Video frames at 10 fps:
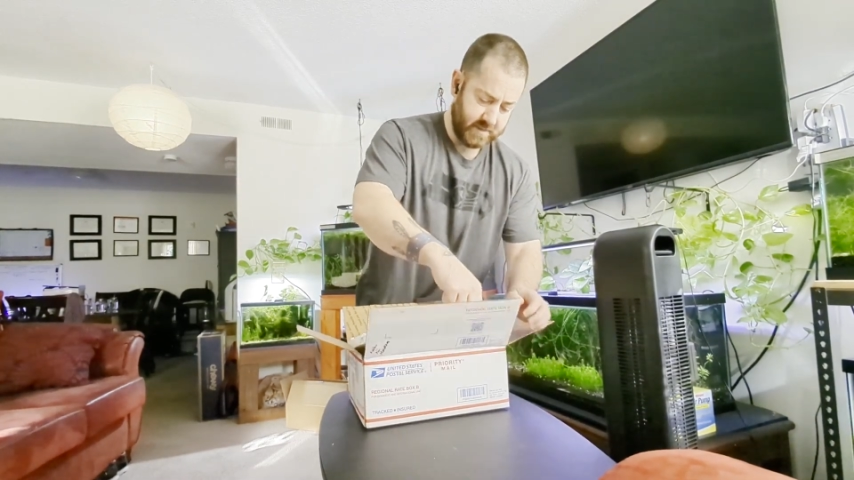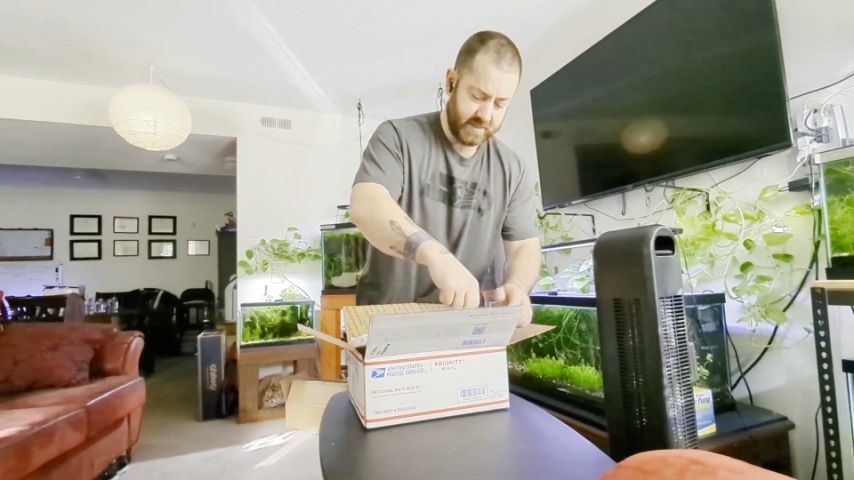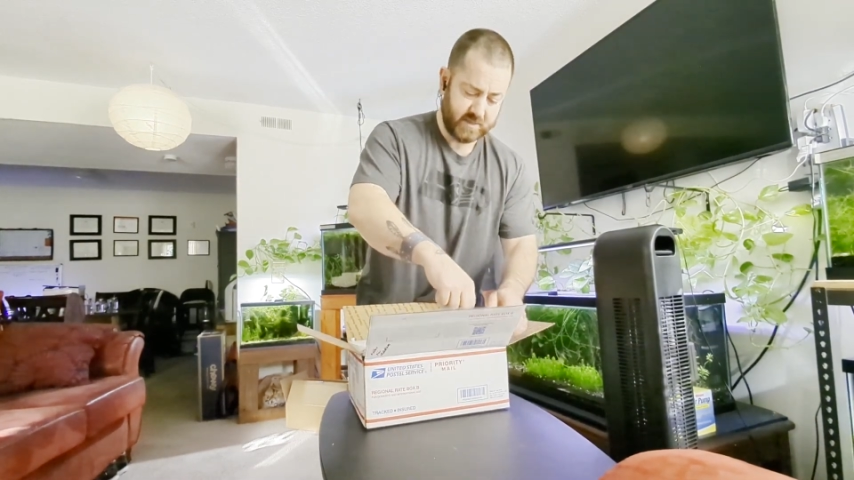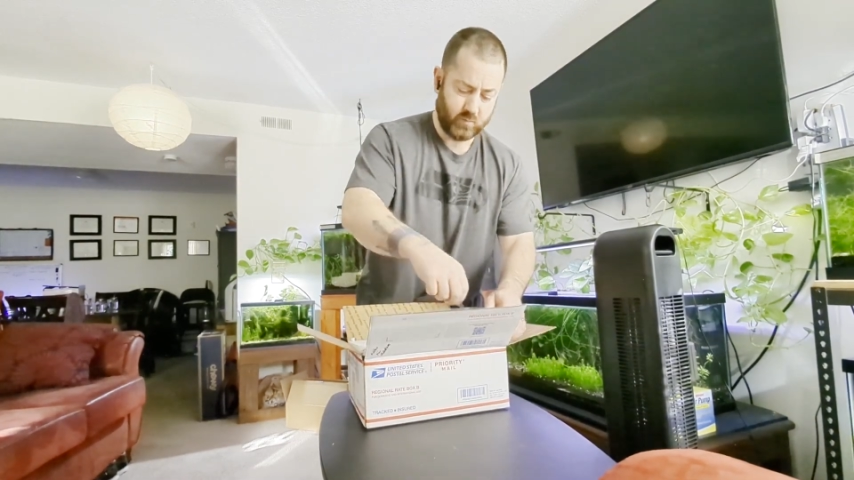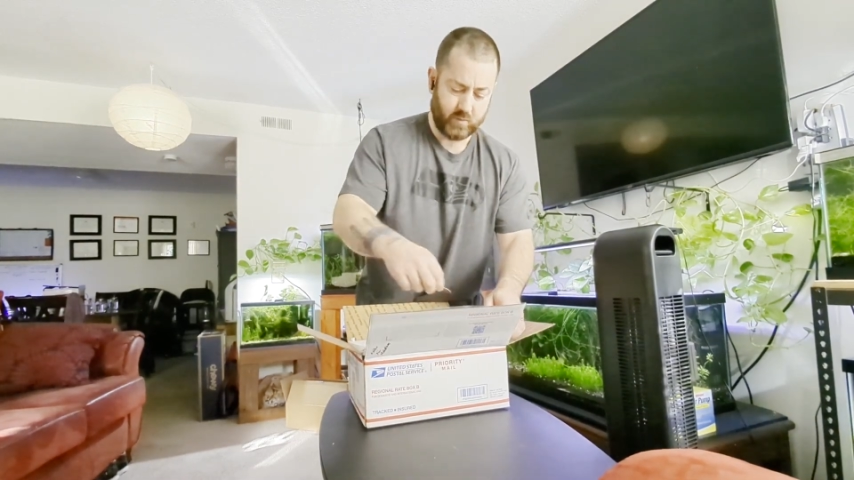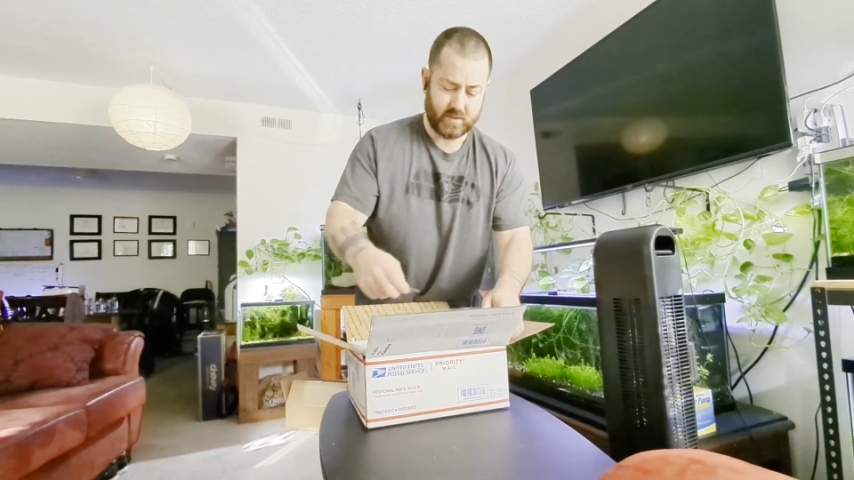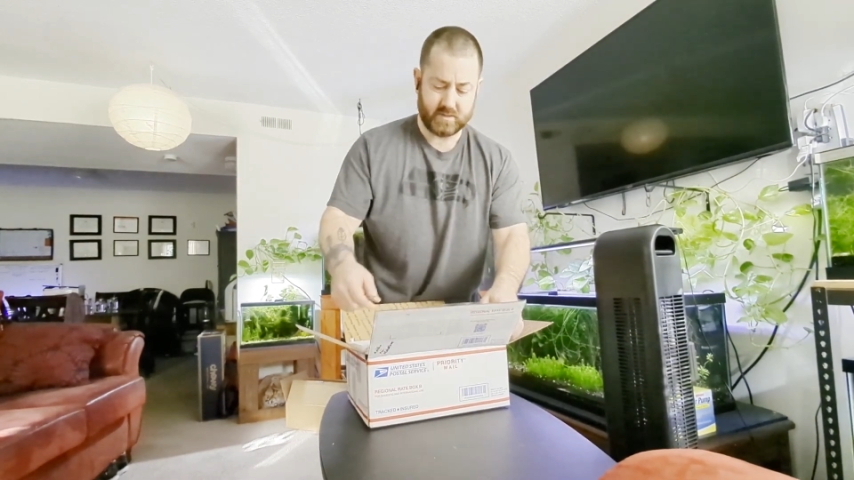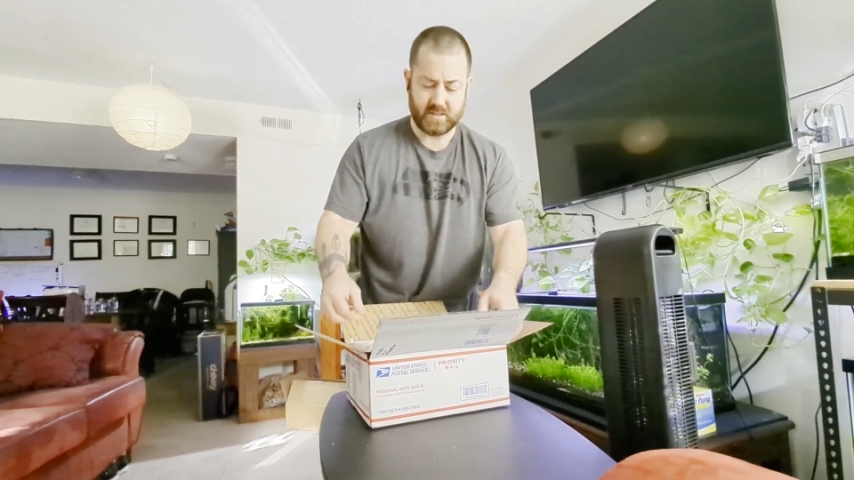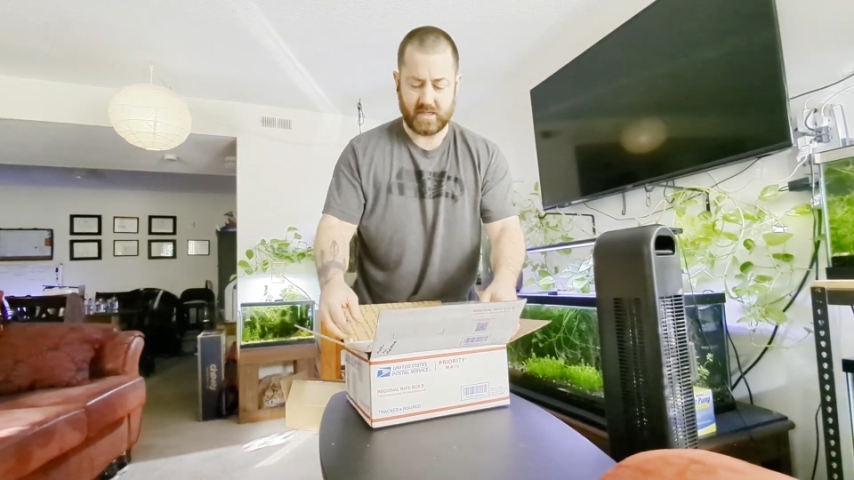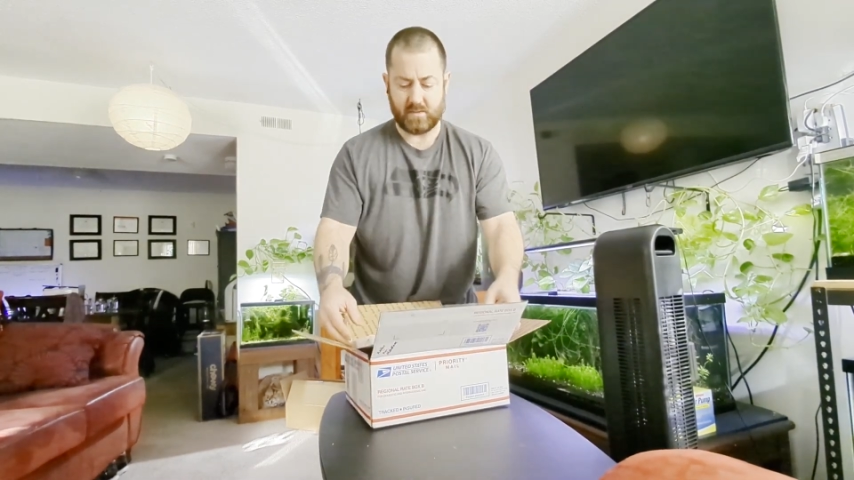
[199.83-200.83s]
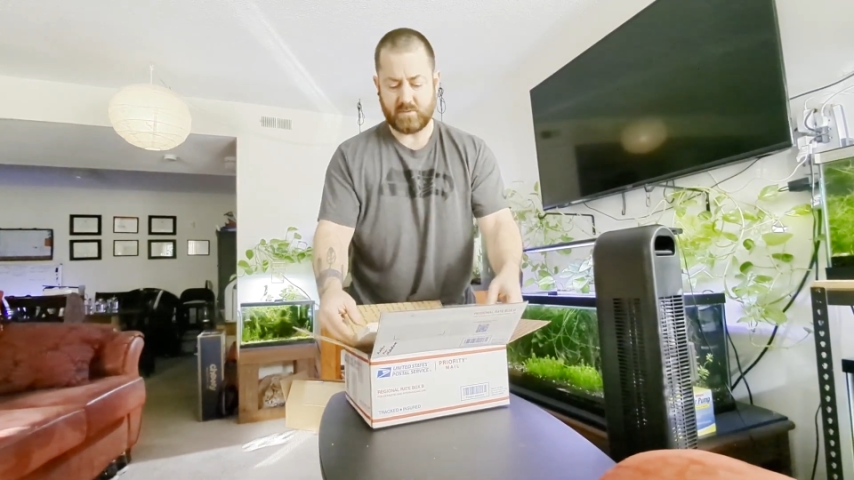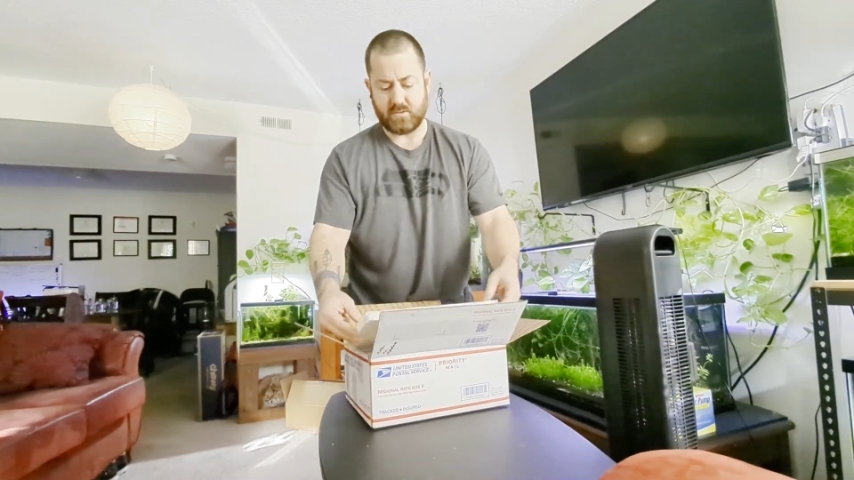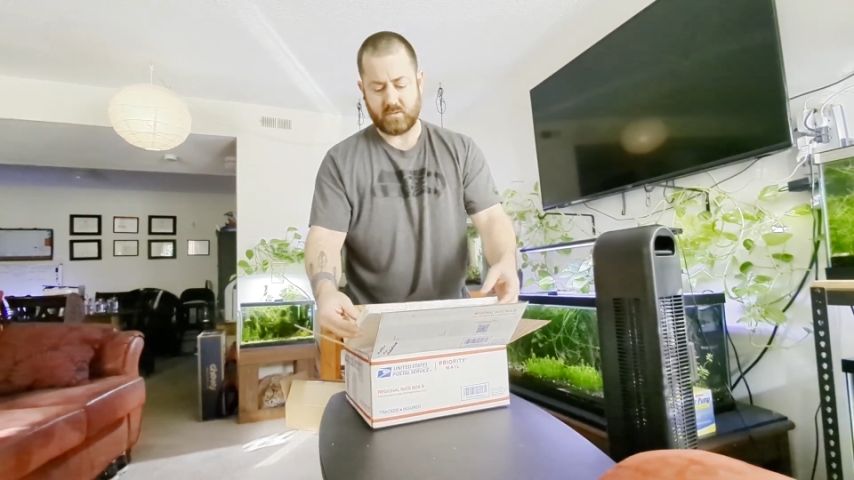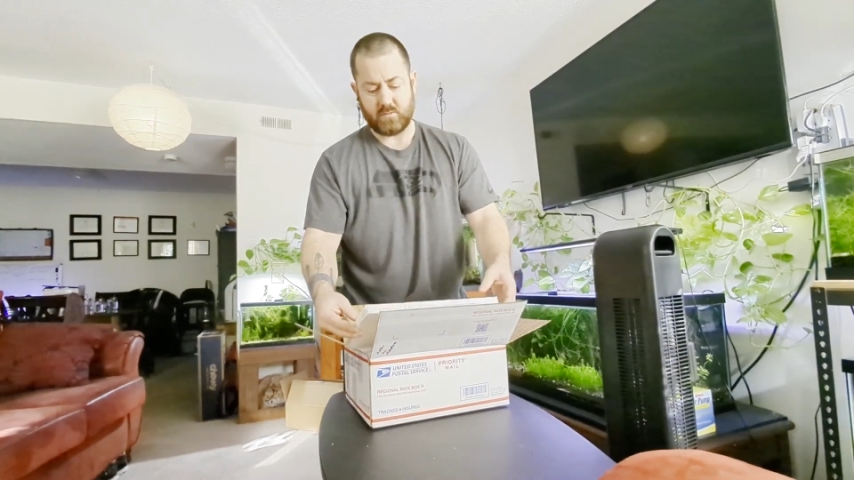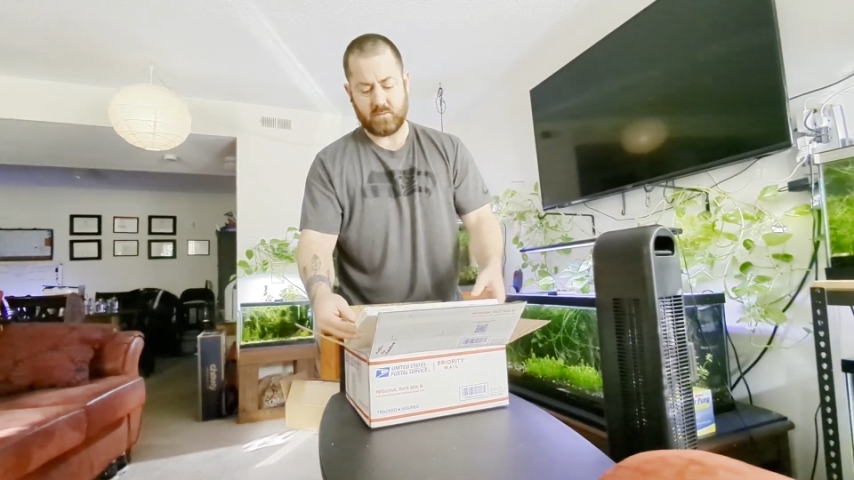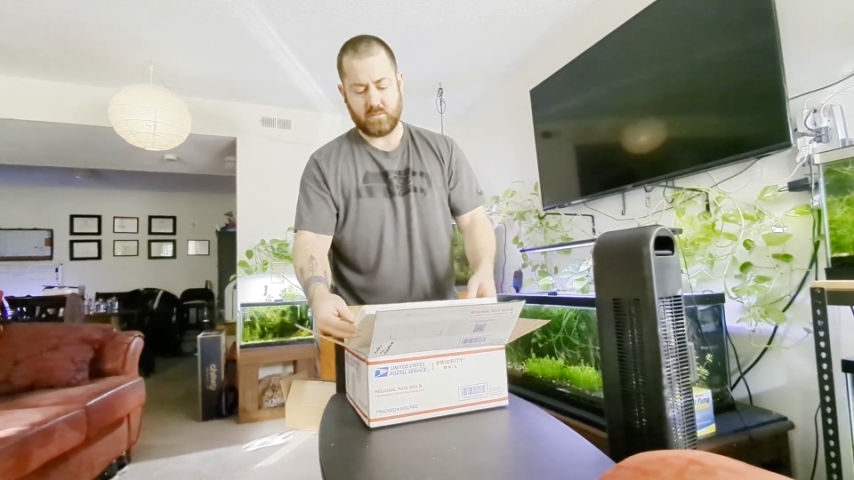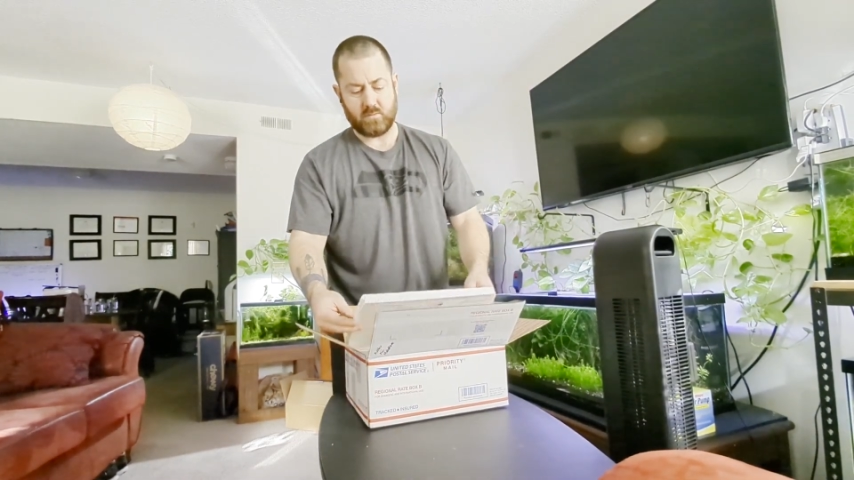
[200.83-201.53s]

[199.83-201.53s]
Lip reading: It is winter time, so